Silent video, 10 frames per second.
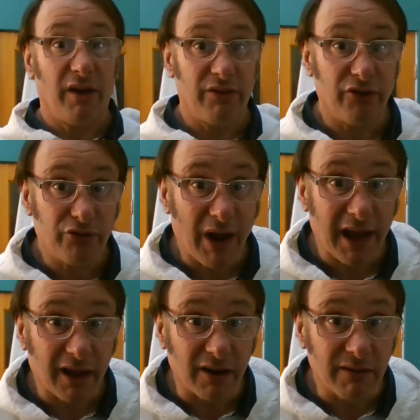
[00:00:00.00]
The
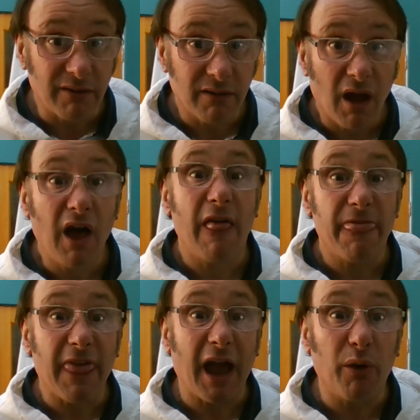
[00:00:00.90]
dragon,
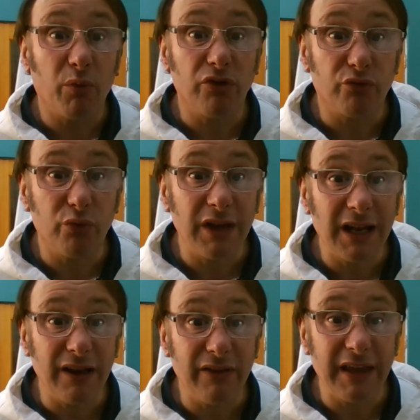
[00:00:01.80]
that was
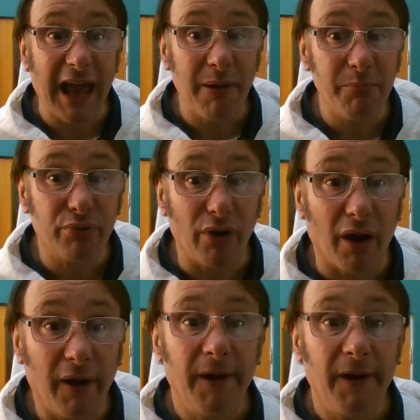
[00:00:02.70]
really the emperor.